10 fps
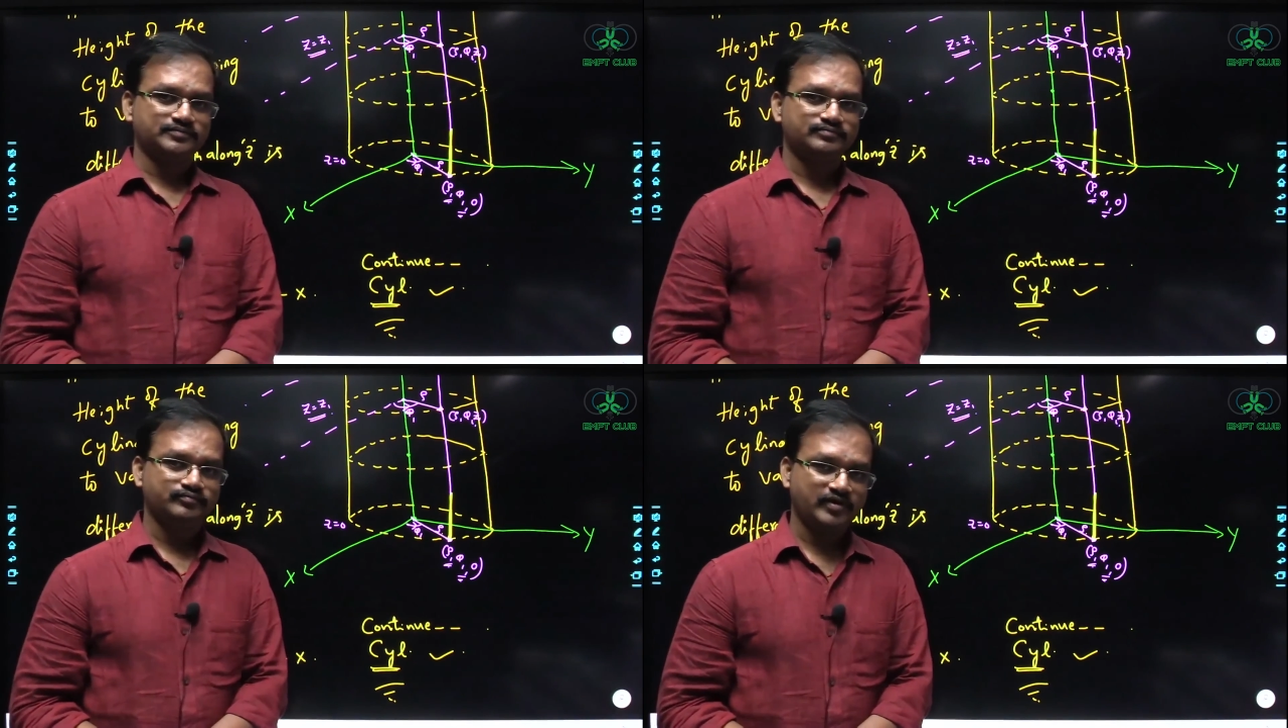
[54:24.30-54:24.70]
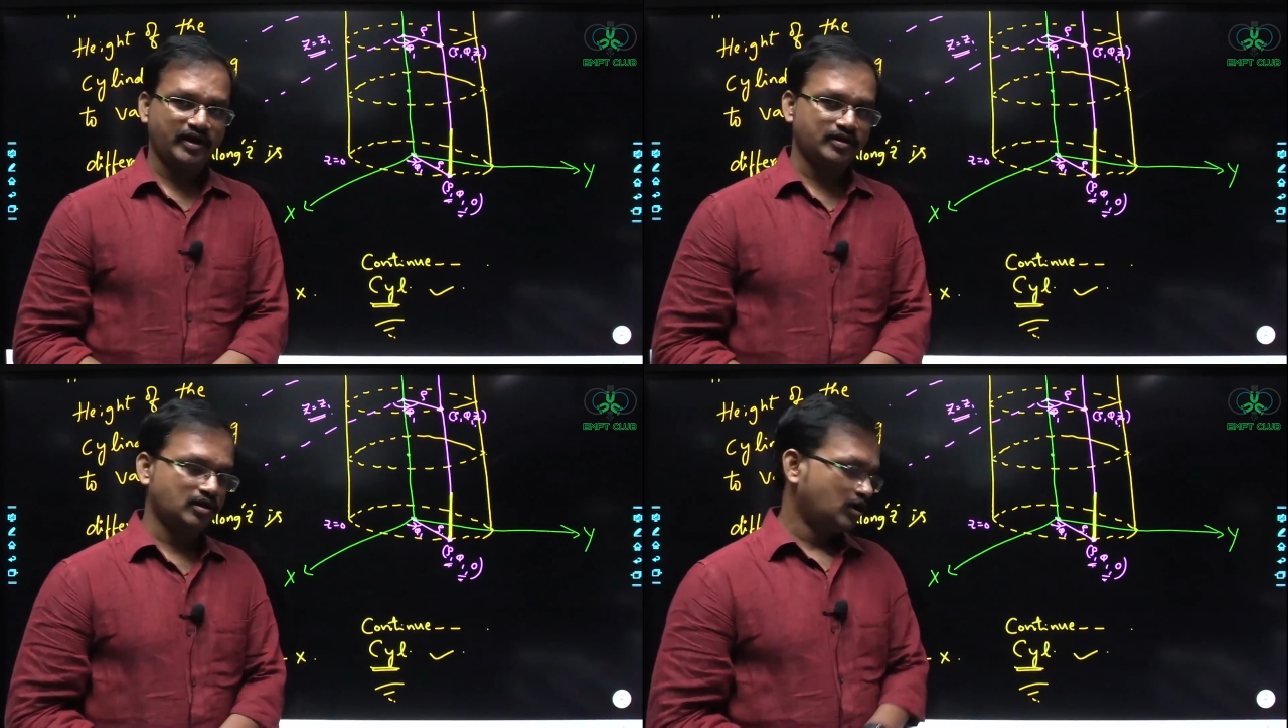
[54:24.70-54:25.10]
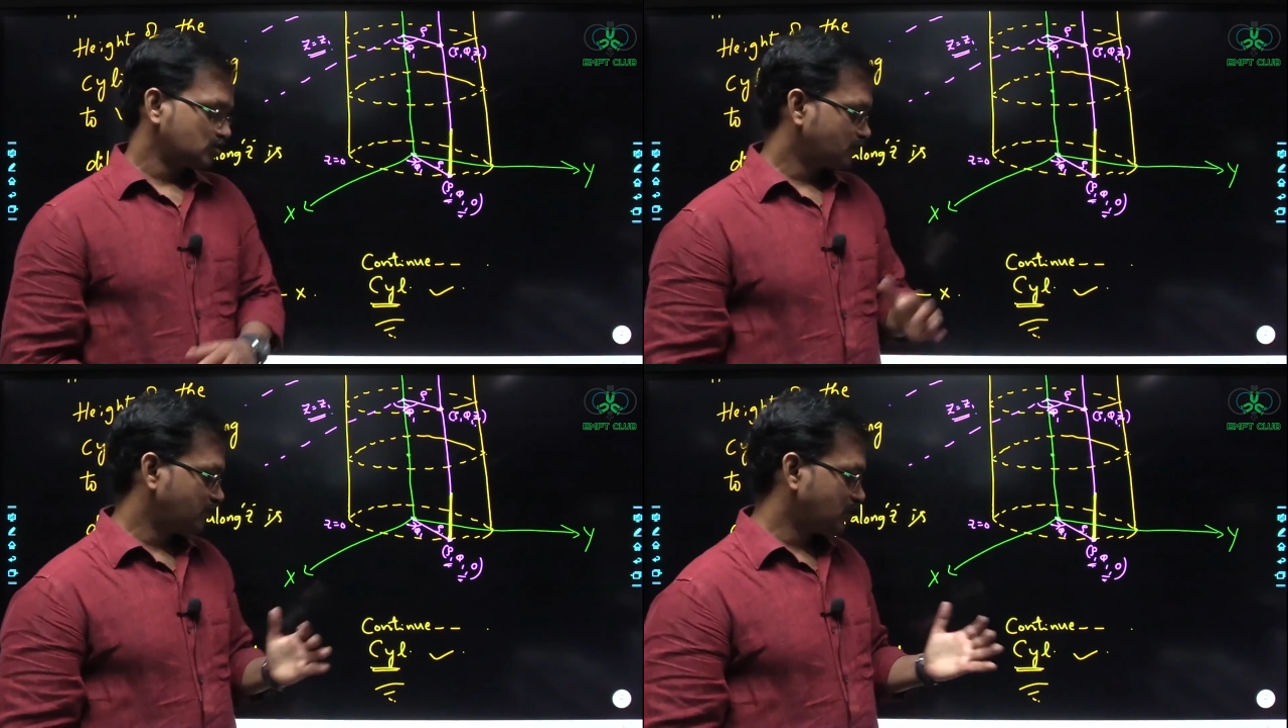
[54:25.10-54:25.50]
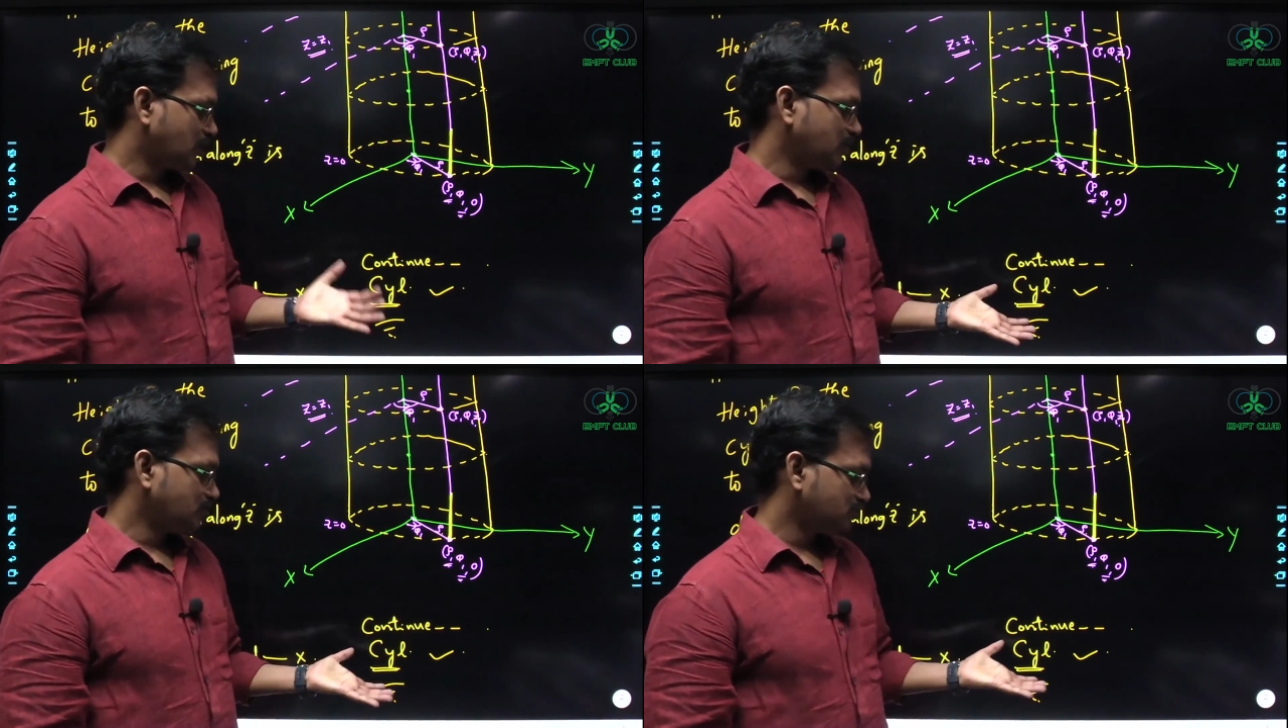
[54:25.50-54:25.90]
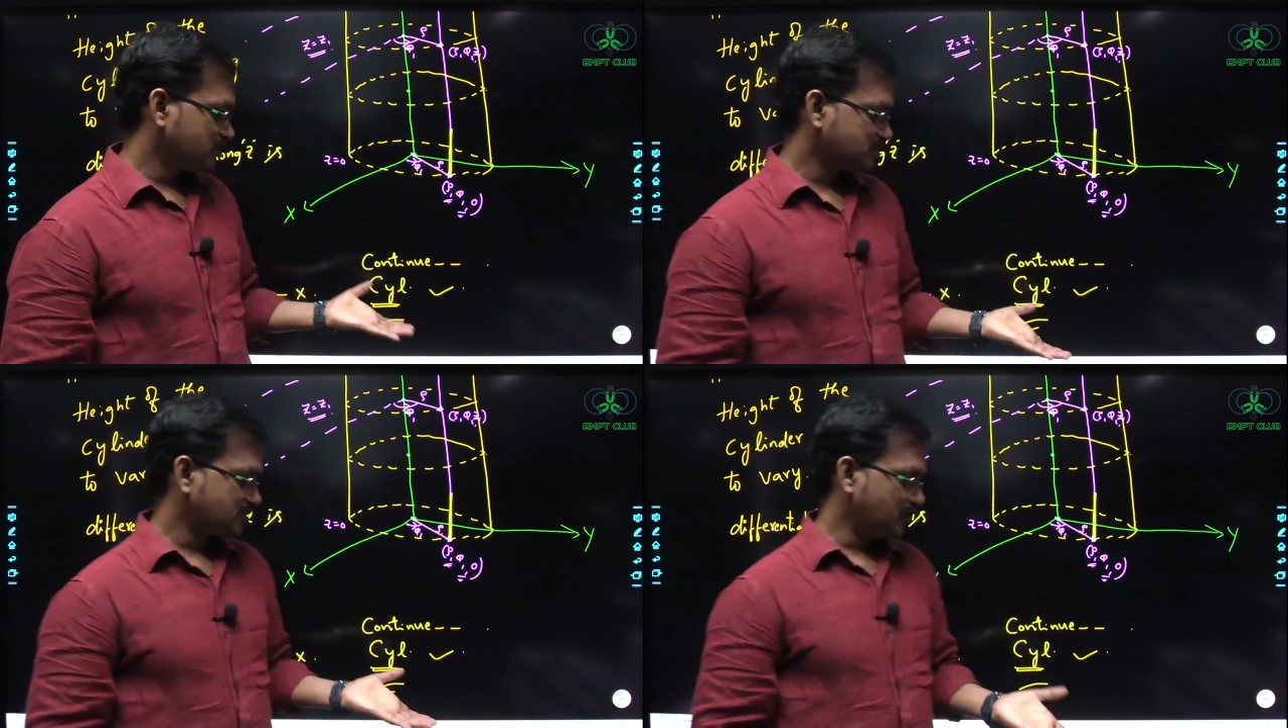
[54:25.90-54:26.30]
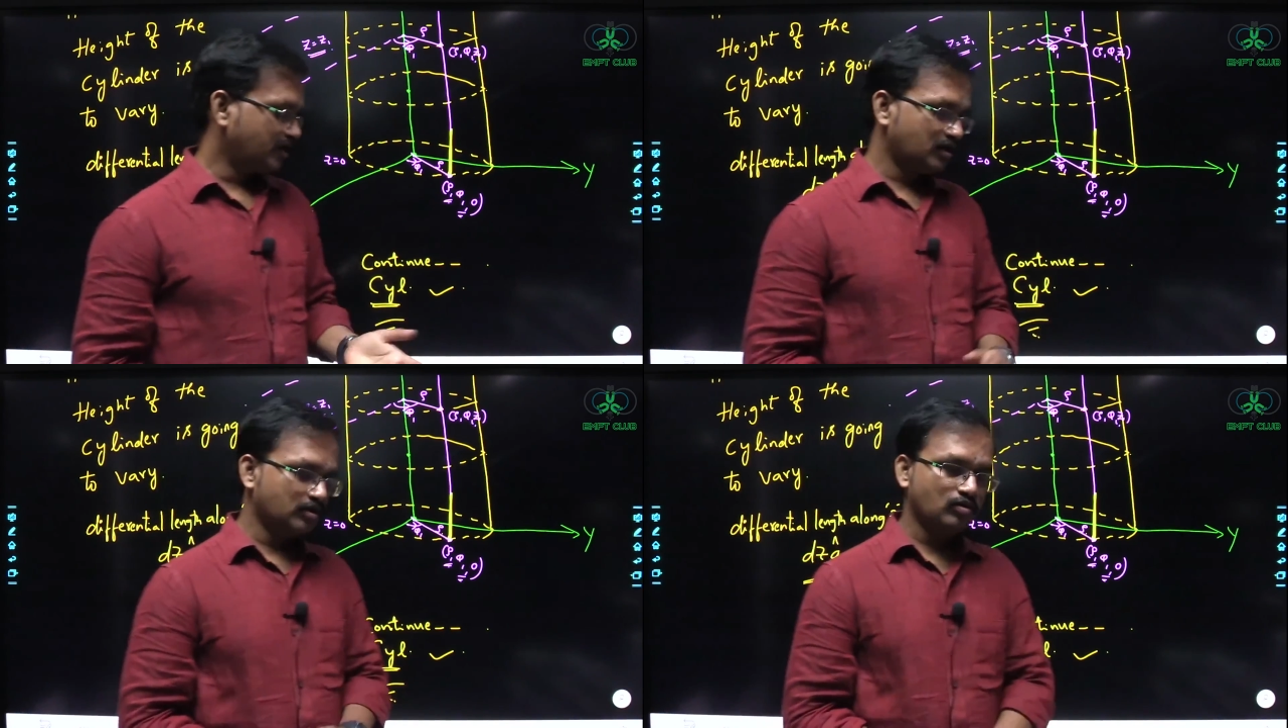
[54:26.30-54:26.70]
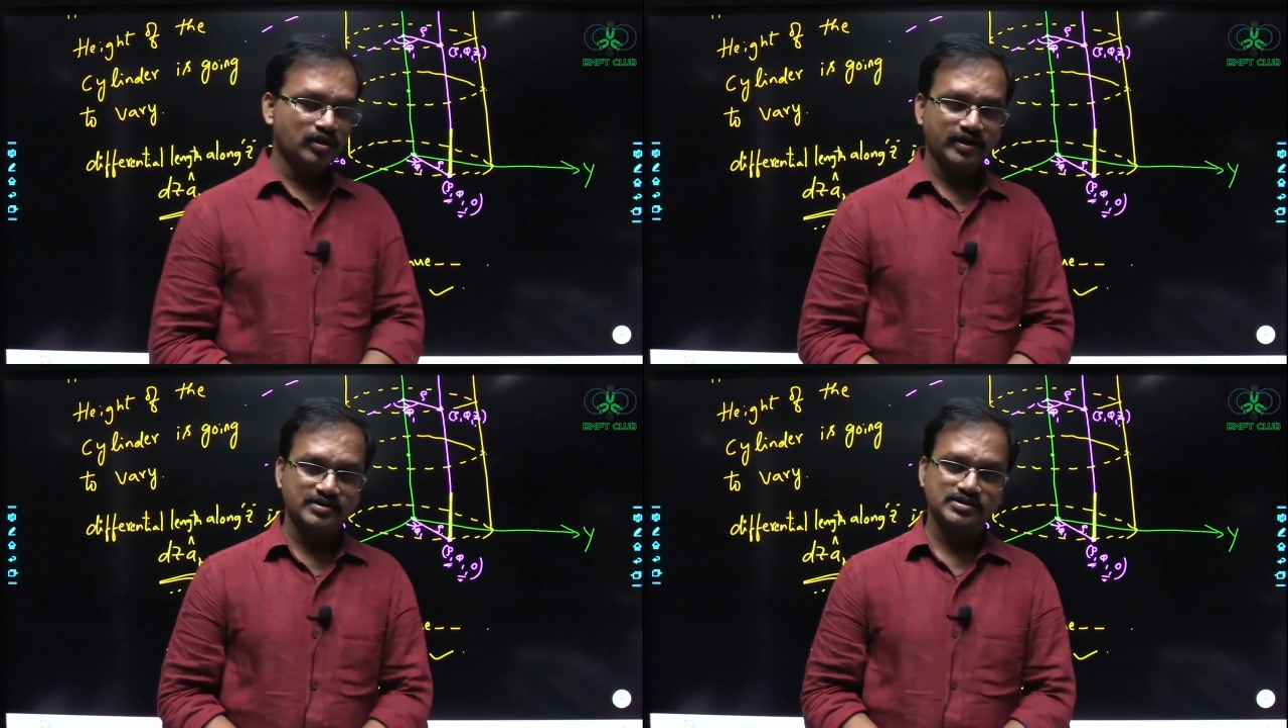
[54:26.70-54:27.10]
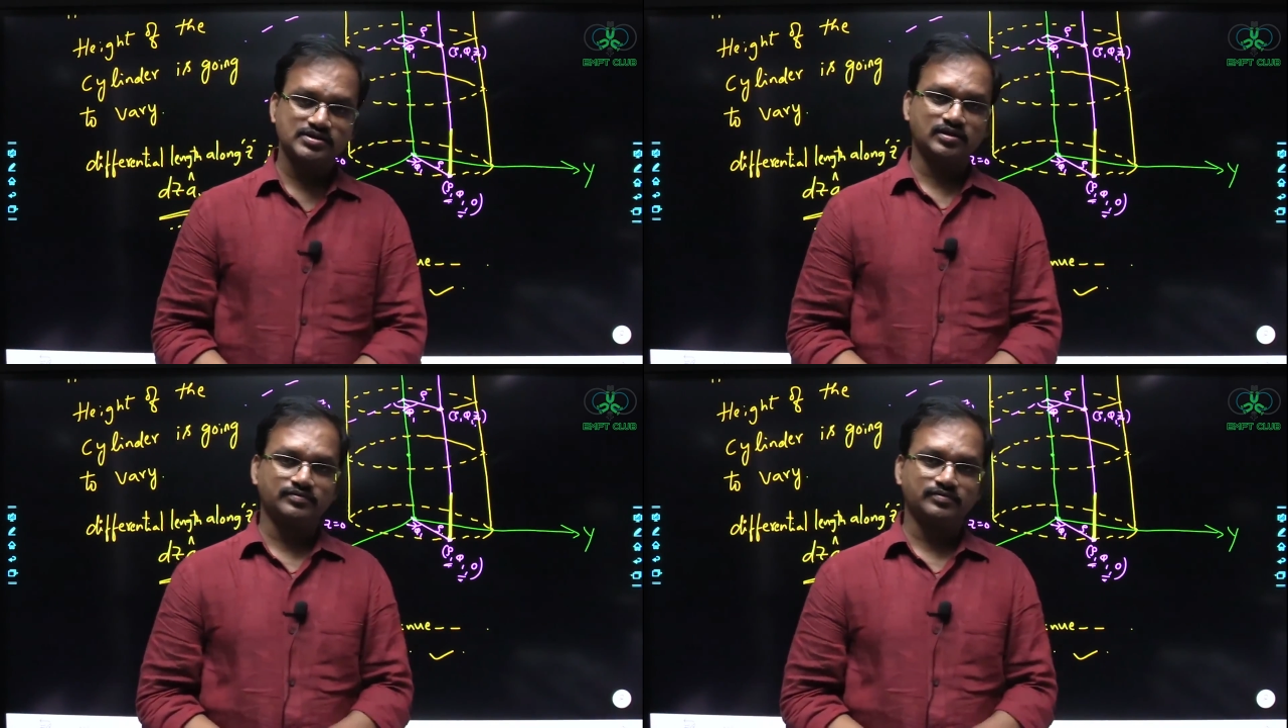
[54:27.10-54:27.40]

Right. So we will continue this cylindrical coordinate system